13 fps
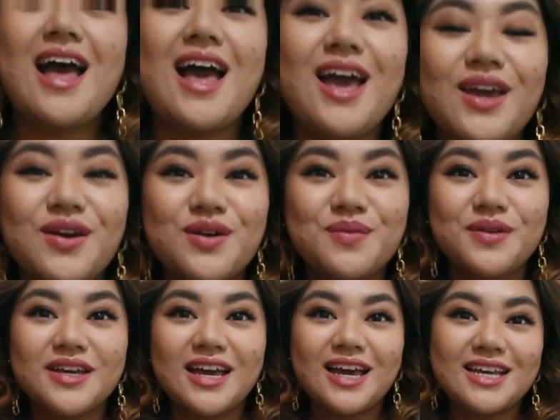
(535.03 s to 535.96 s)
I hope
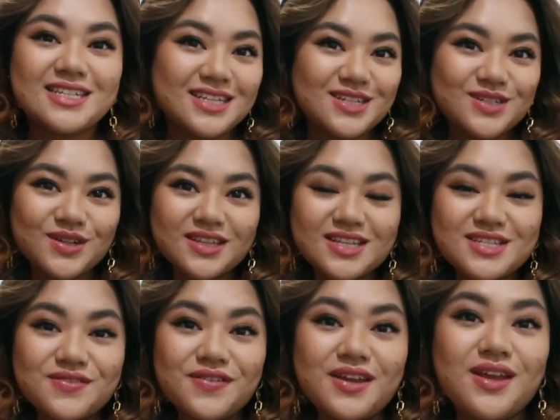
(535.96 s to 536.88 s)
you guys enjoyed
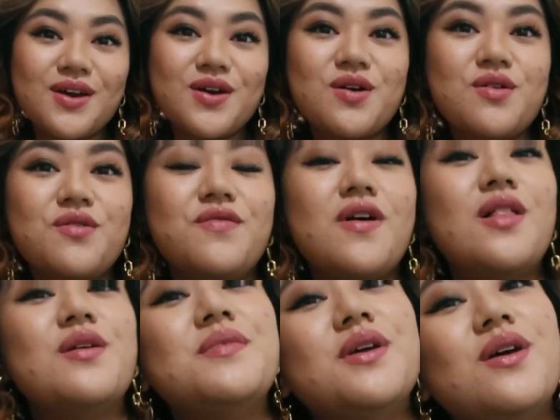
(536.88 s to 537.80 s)
this video.
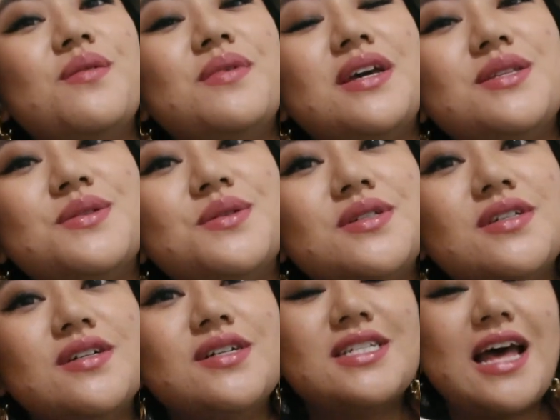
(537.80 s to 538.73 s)
Follow me on all my
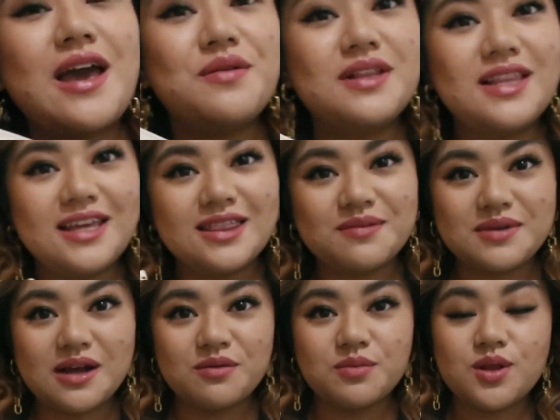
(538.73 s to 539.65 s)
socials. I will link them
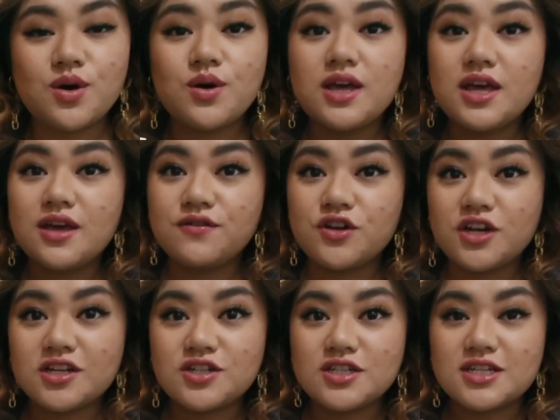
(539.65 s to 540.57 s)
down below. If you're
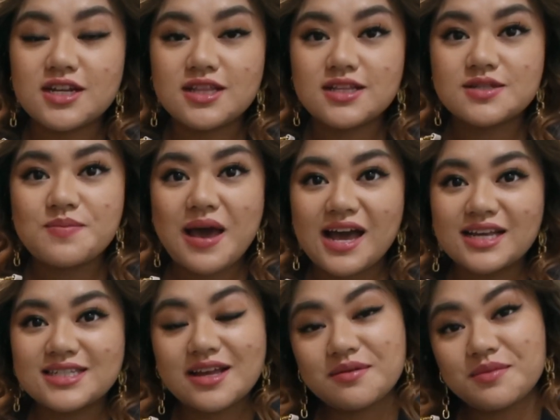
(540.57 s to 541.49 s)
interested in this
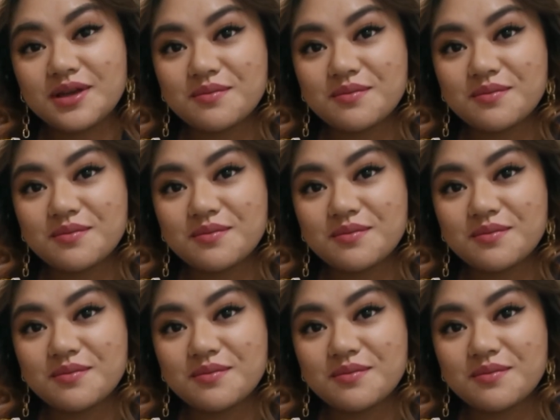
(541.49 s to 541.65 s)
bag, send me